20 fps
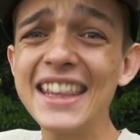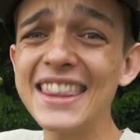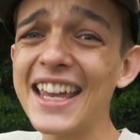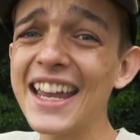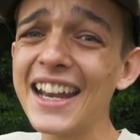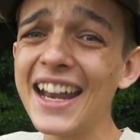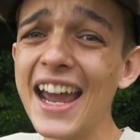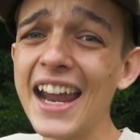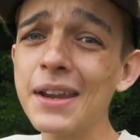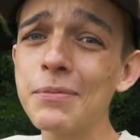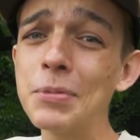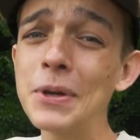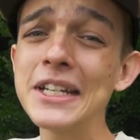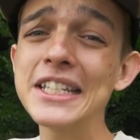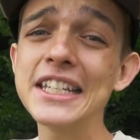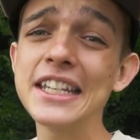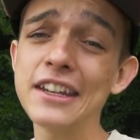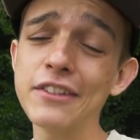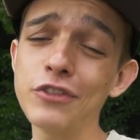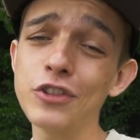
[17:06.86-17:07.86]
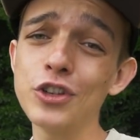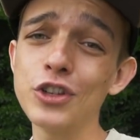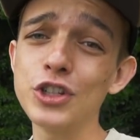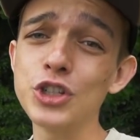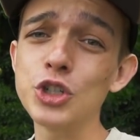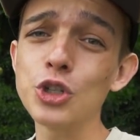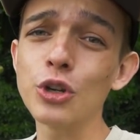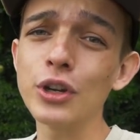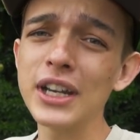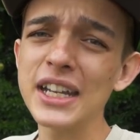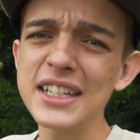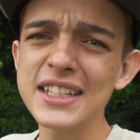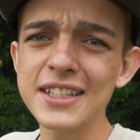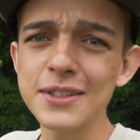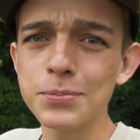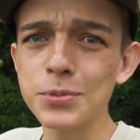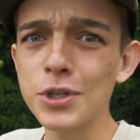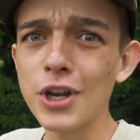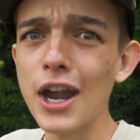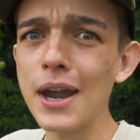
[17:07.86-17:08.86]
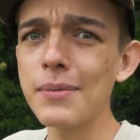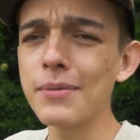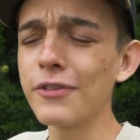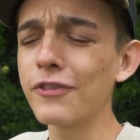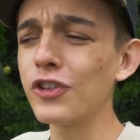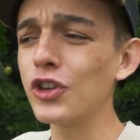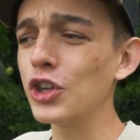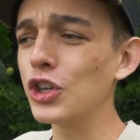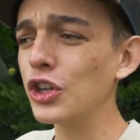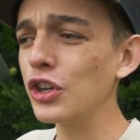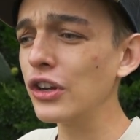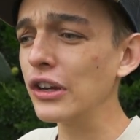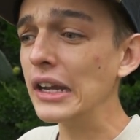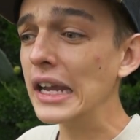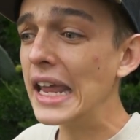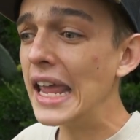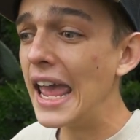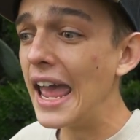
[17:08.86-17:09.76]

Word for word: hit that like button if you enjoyed it subscribe if you're new